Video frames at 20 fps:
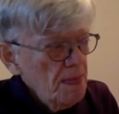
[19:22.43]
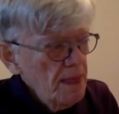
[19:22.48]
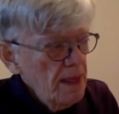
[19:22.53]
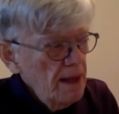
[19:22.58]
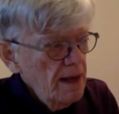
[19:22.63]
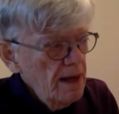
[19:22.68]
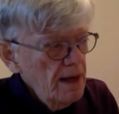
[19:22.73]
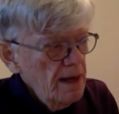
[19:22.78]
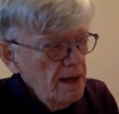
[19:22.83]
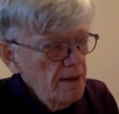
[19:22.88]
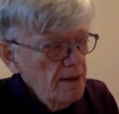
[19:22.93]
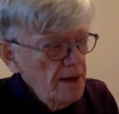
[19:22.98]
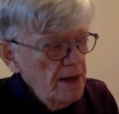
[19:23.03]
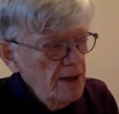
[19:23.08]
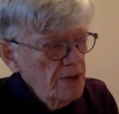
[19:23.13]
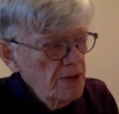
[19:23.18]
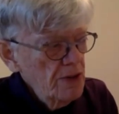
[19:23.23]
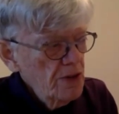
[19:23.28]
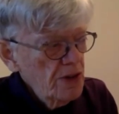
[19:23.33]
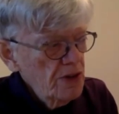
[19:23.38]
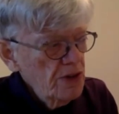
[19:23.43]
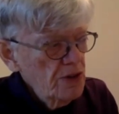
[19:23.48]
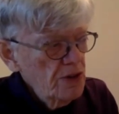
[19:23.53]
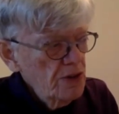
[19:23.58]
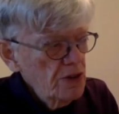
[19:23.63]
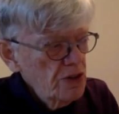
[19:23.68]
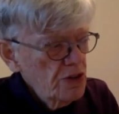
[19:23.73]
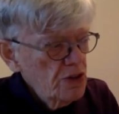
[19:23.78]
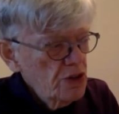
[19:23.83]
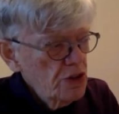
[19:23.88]
and you can
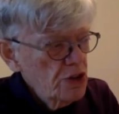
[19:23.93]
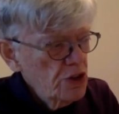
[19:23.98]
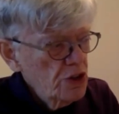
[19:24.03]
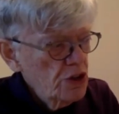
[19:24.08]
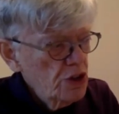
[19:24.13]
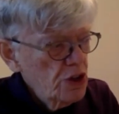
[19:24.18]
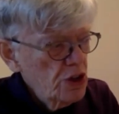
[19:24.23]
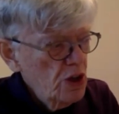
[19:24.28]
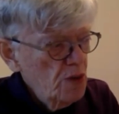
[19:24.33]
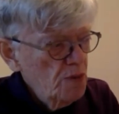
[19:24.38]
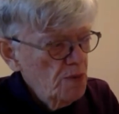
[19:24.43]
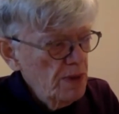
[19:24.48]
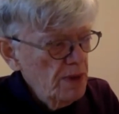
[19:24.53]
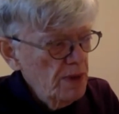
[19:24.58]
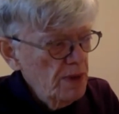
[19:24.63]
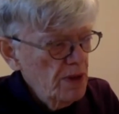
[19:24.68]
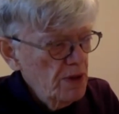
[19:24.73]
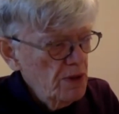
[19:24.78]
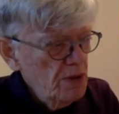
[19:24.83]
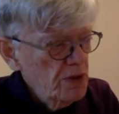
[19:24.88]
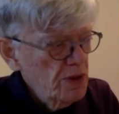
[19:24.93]
just sharpen those.